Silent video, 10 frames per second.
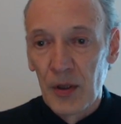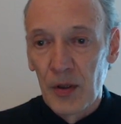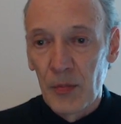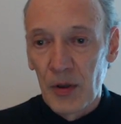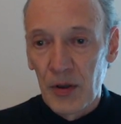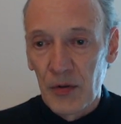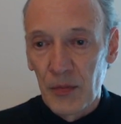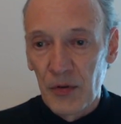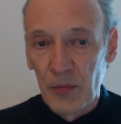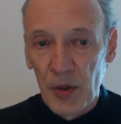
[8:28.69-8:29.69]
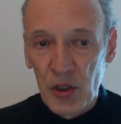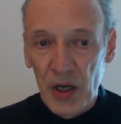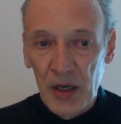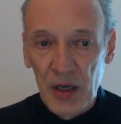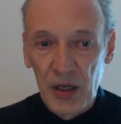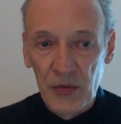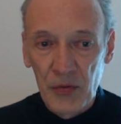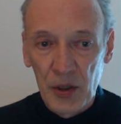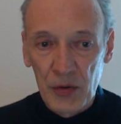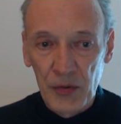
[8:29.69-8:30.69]
but with much higher
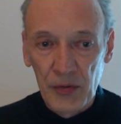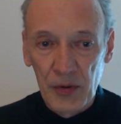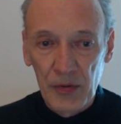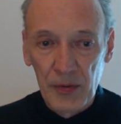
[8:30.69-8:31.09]
infectiousness.